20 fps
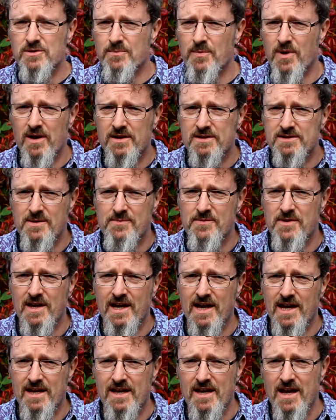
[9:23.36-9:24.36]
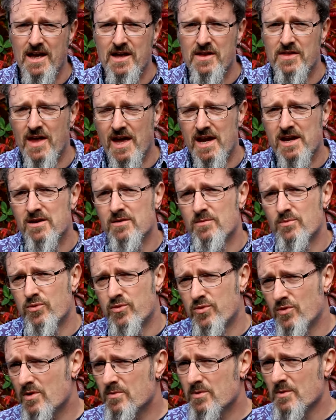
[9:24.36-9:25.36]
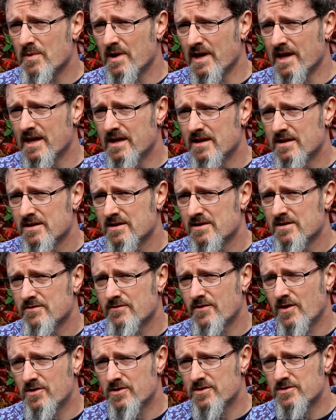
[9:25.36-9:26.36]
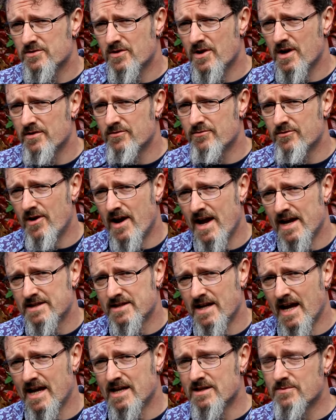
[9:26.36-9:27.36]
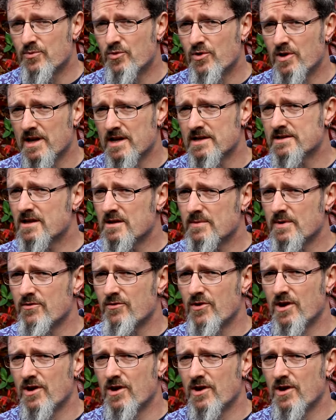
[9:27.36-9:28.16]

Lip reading: to plug something in, then probably the Focusrite RED 8 Pre is going to be